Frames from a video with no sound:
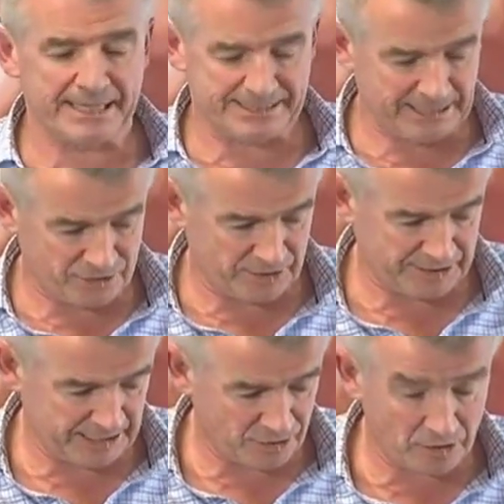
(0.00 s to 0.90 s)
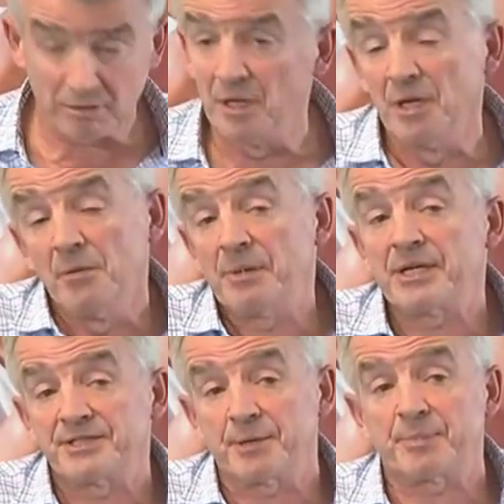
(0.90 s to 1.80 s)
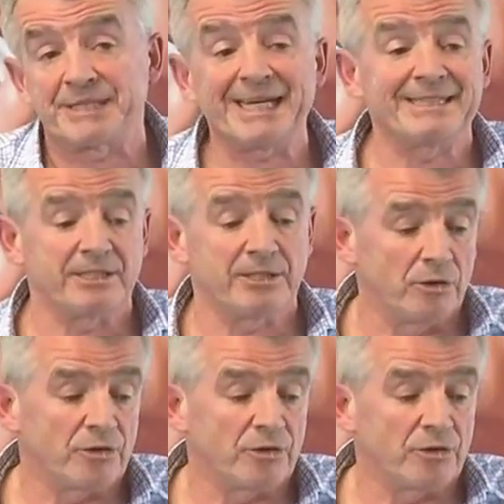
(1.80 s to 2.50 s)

etc., etc., because they're protected under